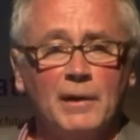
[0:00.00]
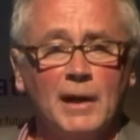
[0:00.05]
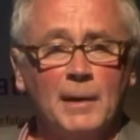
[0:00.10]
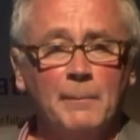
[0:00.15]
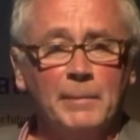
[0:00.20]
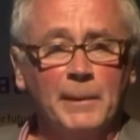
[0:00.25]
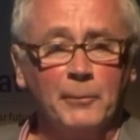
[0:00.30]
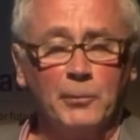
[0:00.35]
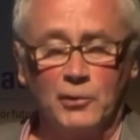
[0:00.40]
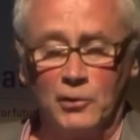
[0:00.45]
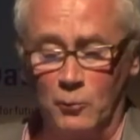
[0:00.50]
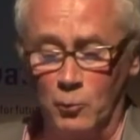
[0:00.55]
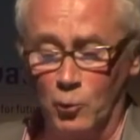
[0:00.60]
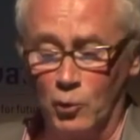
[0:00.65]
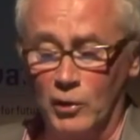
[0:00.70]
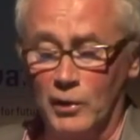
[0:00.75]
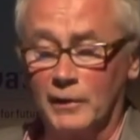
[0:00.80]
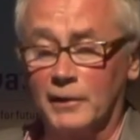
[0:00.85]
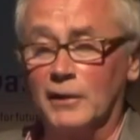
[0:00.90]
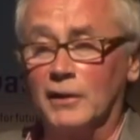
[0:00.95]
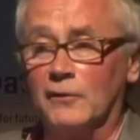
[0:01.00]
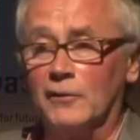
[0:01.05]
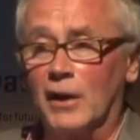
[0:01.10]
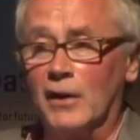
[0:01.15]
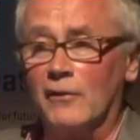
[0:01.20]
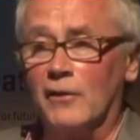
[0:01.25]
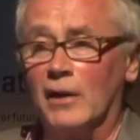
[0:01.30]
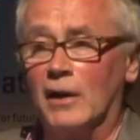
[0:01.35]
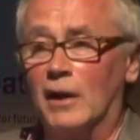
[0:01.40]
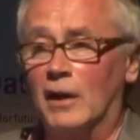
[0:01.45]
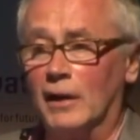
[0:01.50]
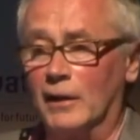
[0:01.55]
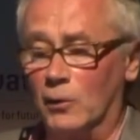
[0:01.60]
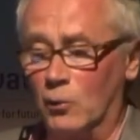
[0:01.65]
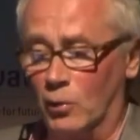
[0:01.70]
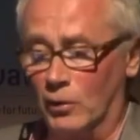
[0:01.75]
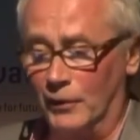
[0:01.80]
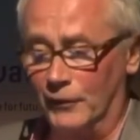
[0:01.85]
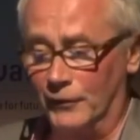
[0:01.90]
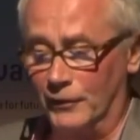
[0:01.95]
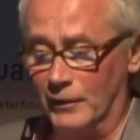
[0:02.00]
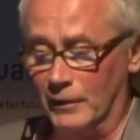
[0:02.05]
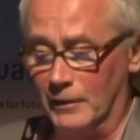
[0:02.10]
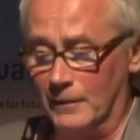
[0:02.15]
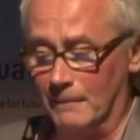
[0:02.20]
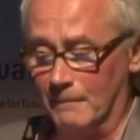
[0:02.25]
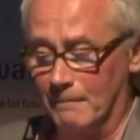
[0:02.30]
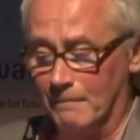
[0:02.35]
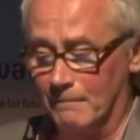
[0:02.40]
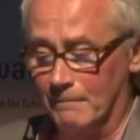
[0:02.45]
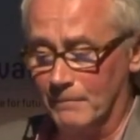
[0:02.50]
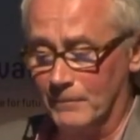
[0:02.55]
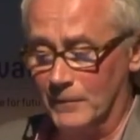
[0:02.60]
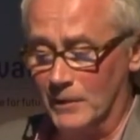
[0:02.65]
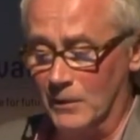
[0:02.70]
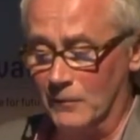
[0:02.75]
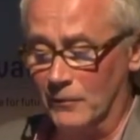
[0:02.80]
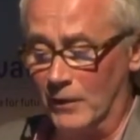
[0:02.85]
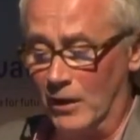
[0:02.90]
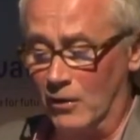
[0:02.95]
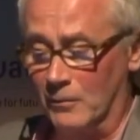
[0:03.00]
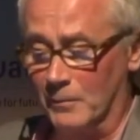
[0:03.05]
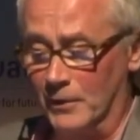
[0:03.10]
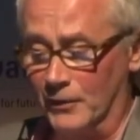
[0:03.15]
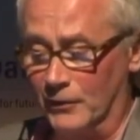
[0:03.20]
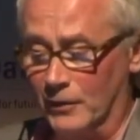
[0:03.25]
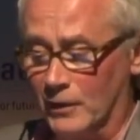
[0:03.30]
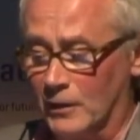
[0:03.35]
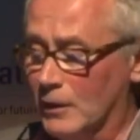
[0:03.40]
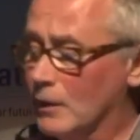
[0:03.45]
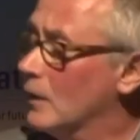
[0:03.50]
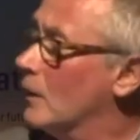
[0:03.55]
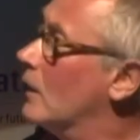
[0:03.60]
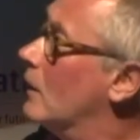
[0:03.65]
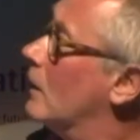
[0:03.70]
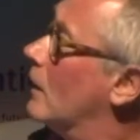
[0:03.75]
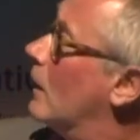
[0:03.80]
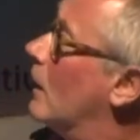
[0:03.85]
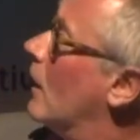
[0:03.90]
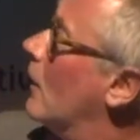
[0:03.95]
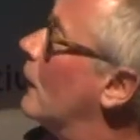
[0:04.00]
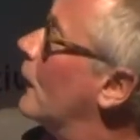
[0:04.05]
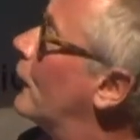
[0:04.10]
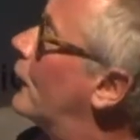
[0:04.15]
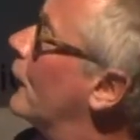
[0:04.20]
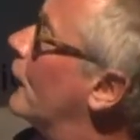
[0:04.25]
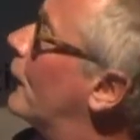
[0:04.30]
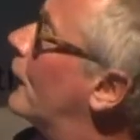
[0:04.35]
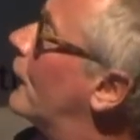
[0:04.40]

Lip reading: and people can work in a very, very high quality environment. And this is